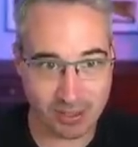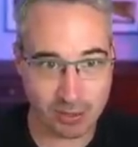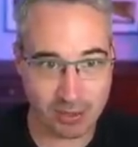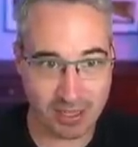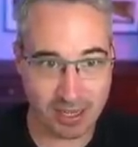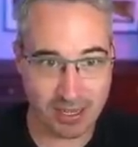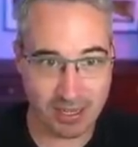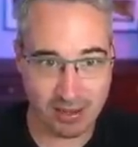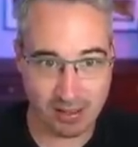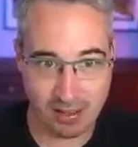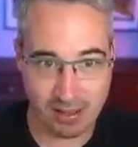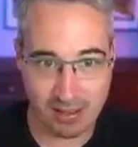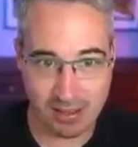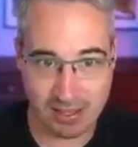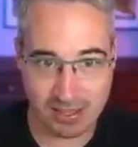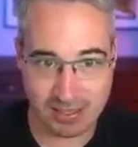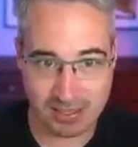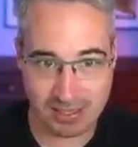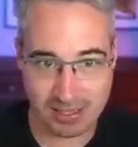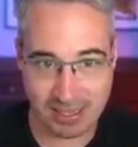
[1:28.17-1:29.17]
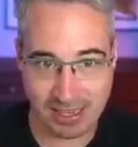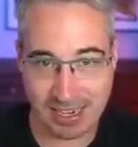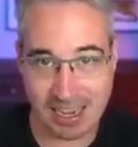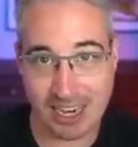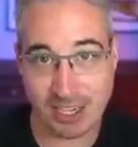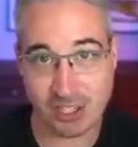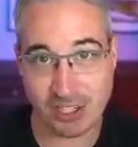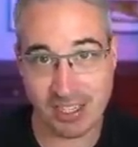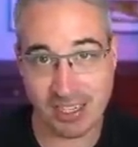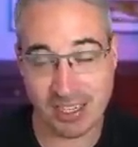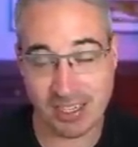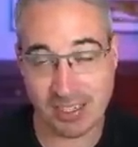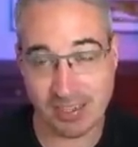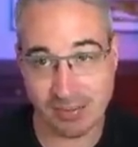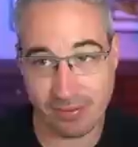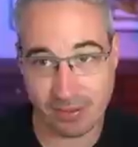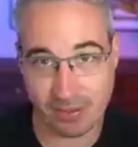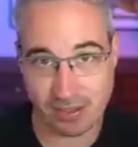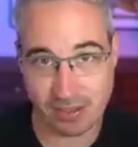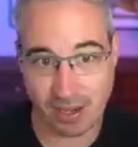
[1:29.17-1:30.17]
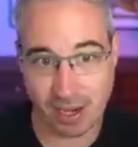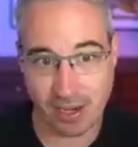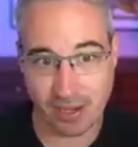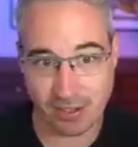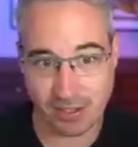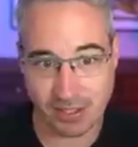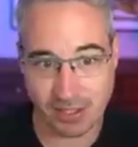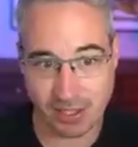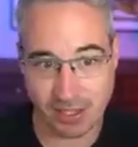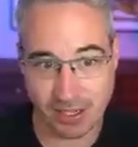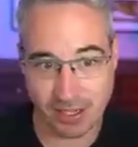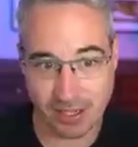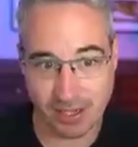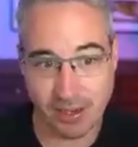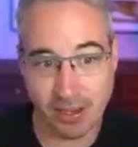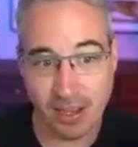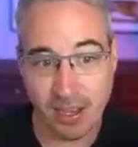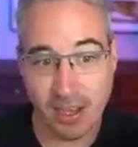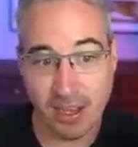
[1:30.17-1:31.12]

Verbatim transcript: so then this can actually get different styles on it.